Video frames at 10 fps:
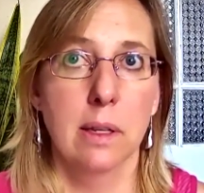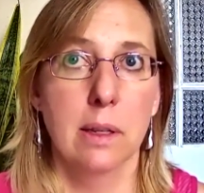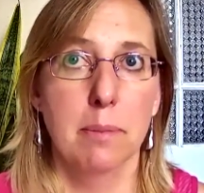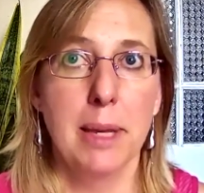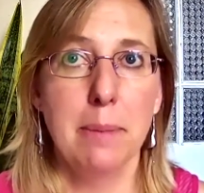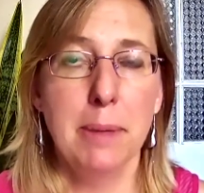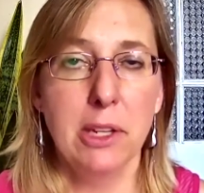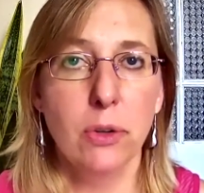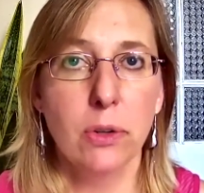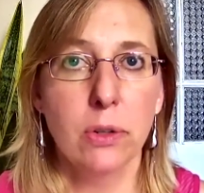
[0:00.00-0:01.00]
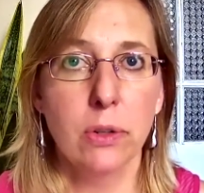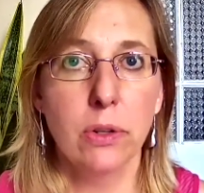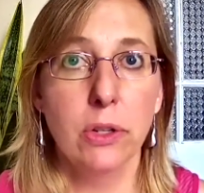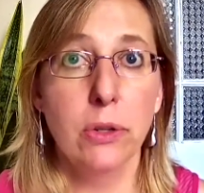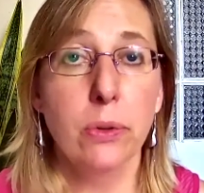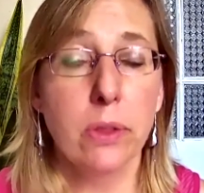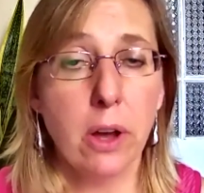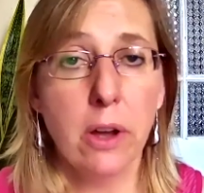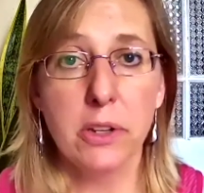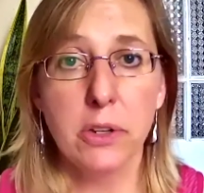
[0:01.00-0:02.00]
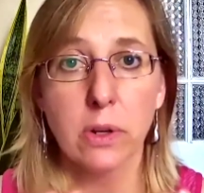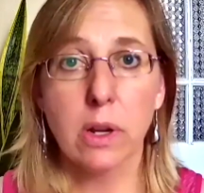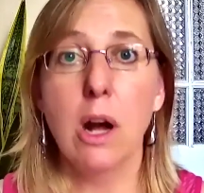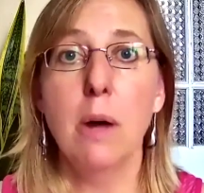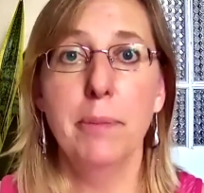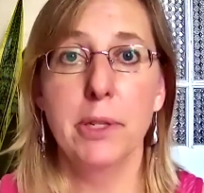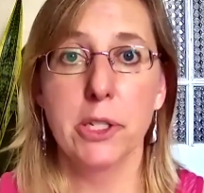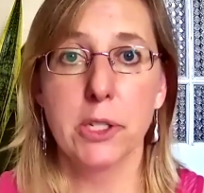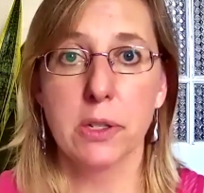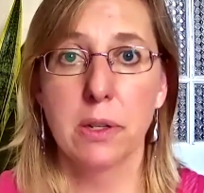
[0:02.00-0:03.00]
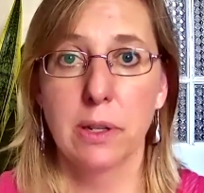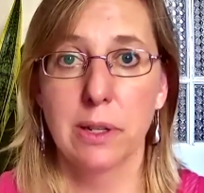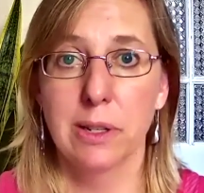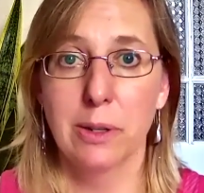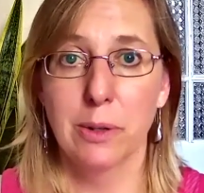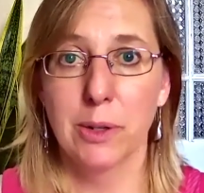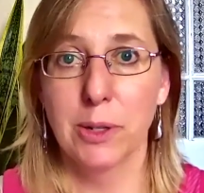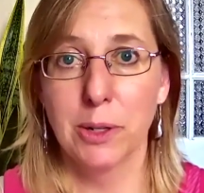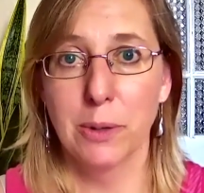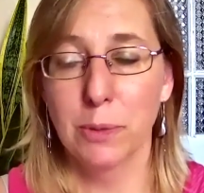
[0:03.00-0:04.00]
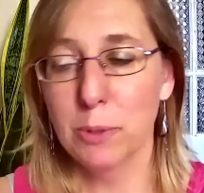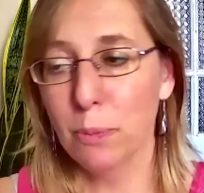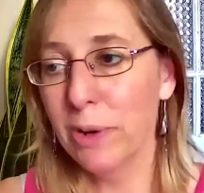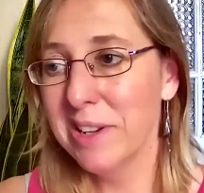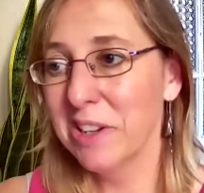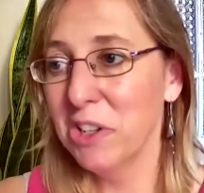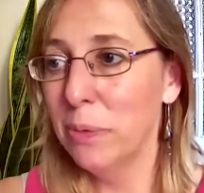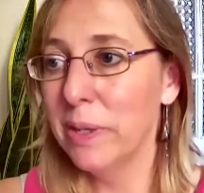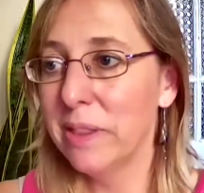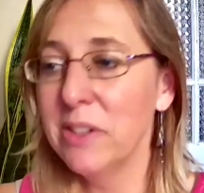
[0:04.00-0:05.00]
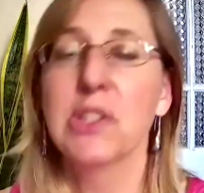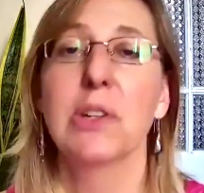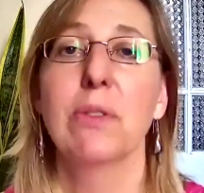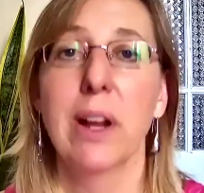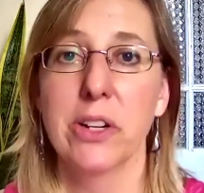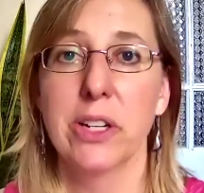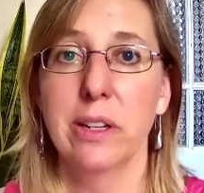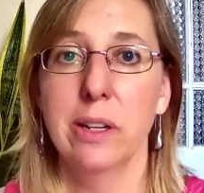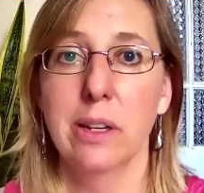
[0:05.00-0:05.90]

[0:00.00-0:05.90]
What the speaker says: Maybe you thought your compass was pointing you in this direction,